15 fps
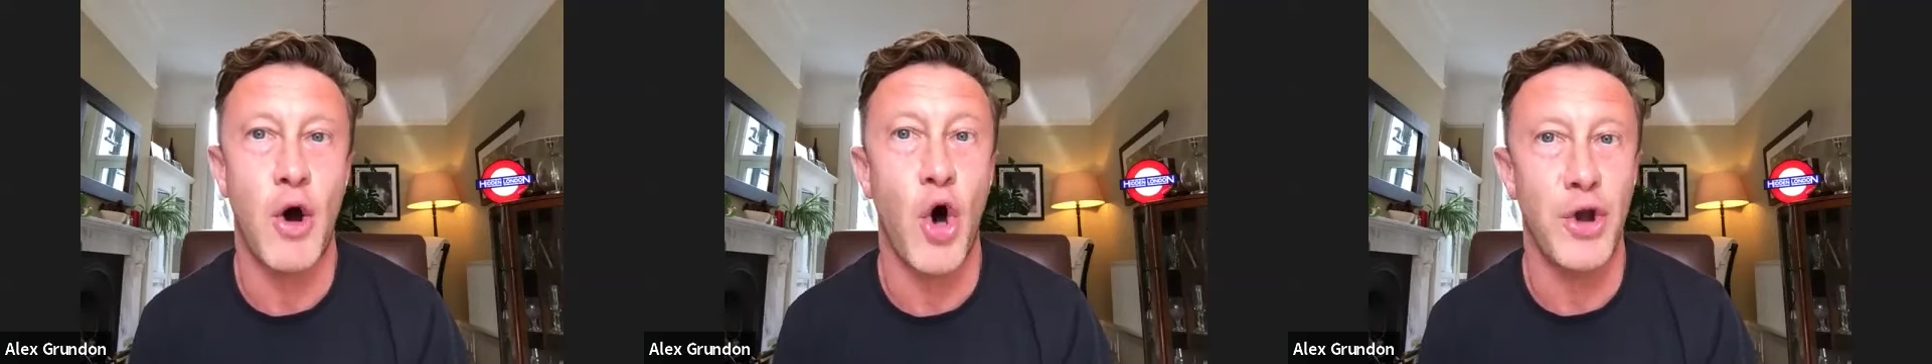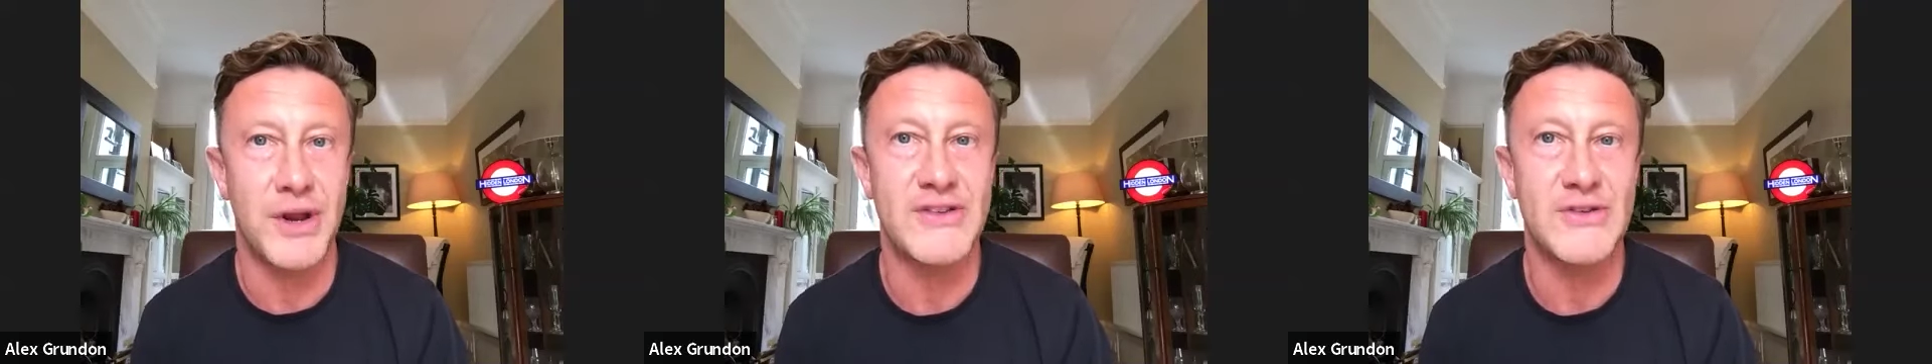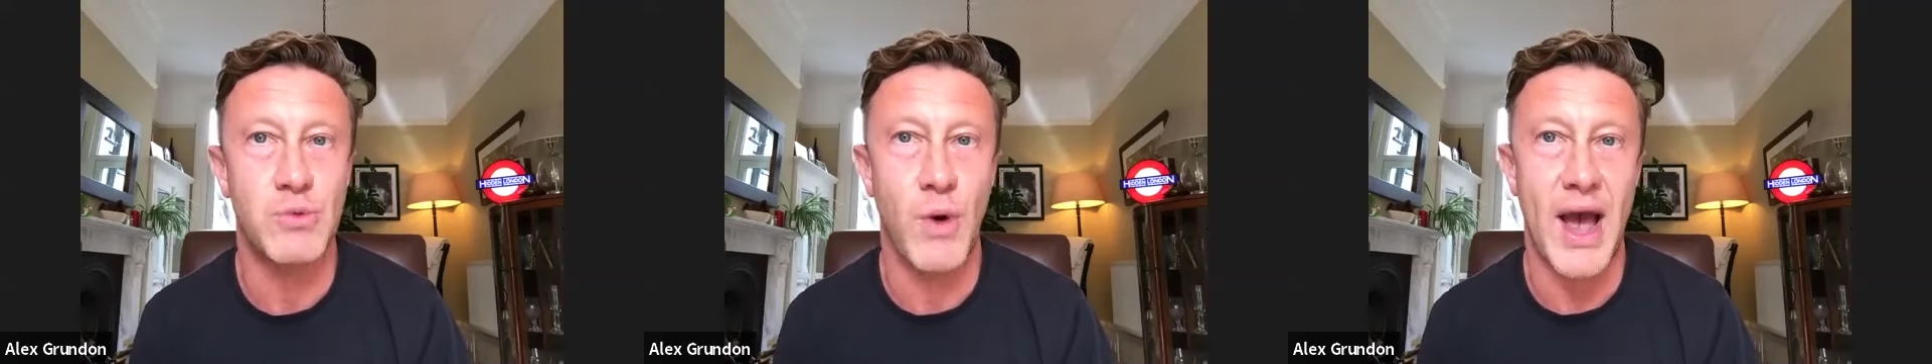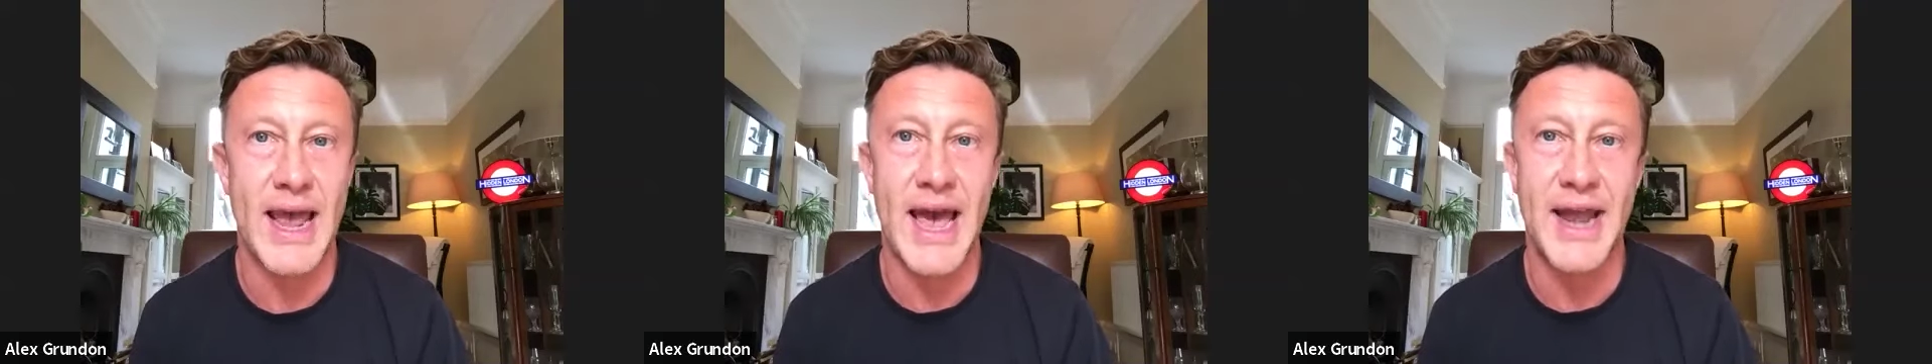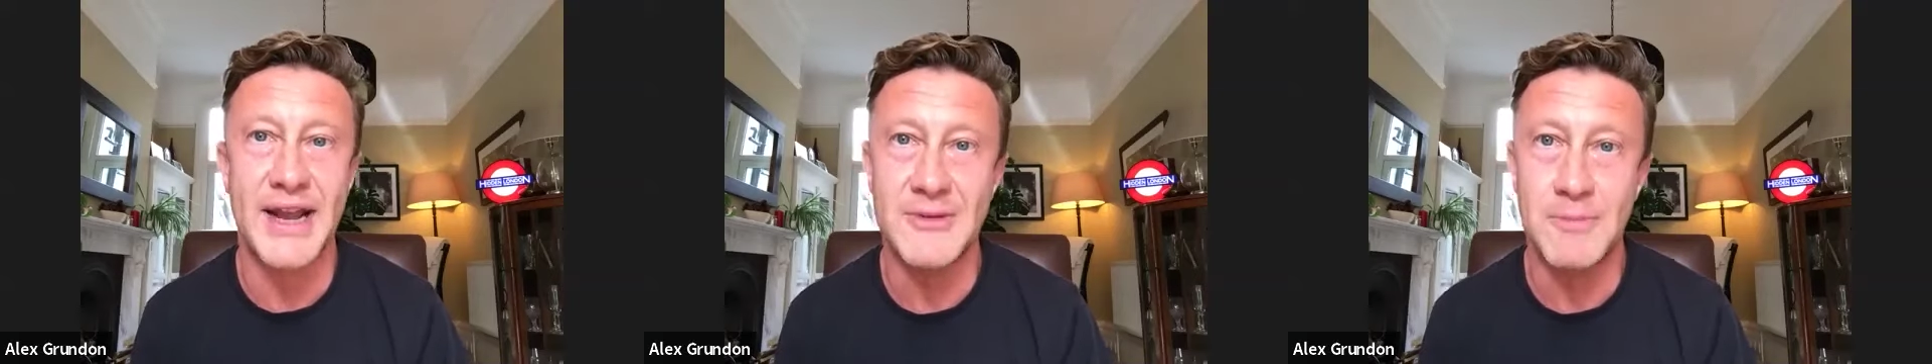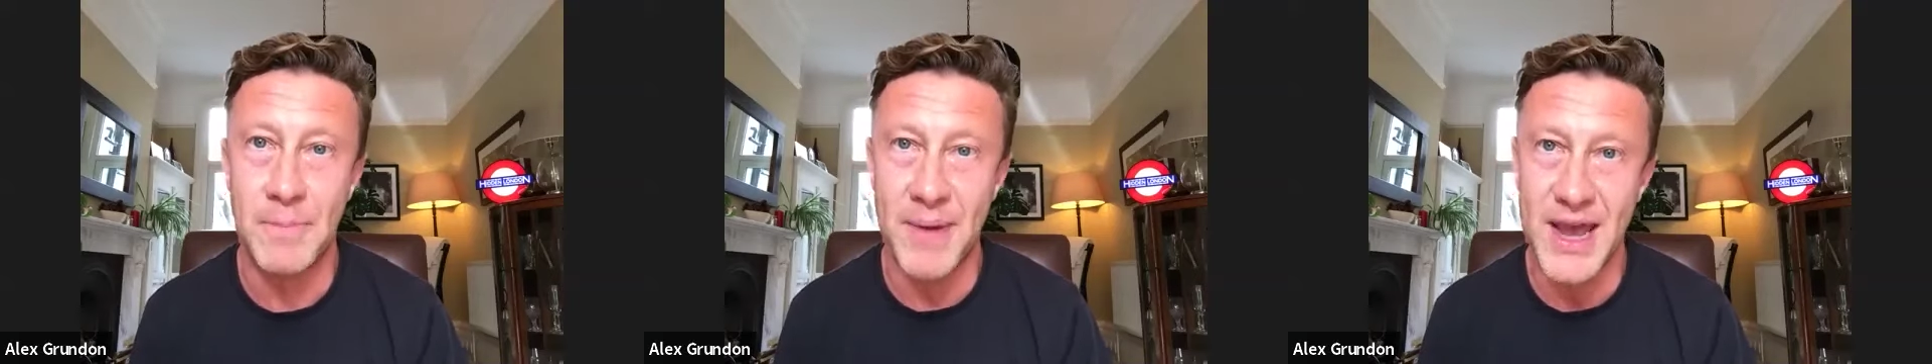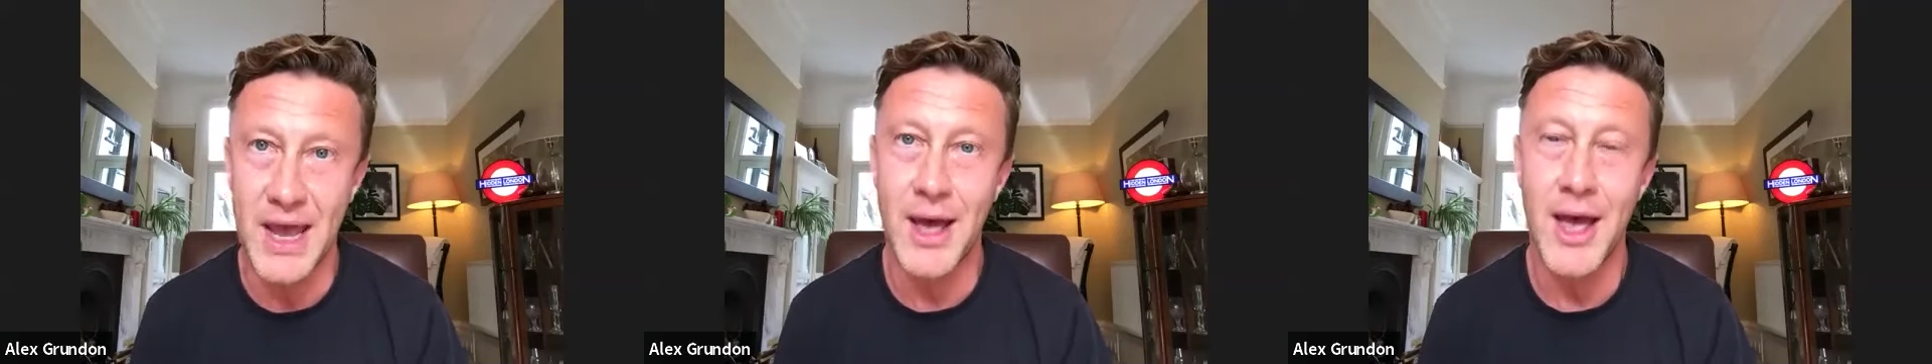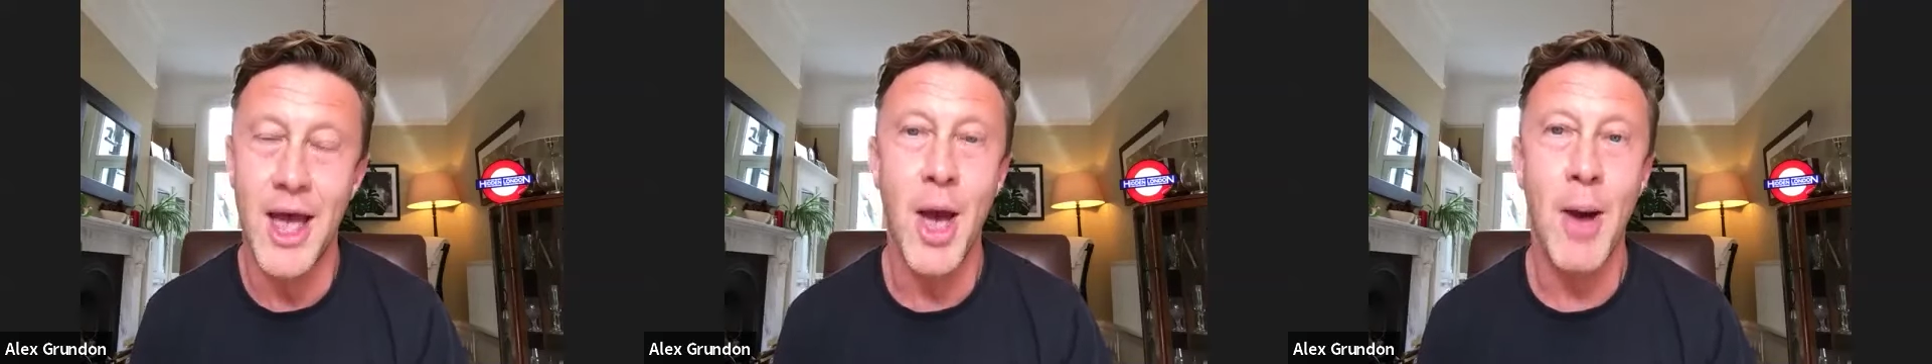on its way, and it's bigger,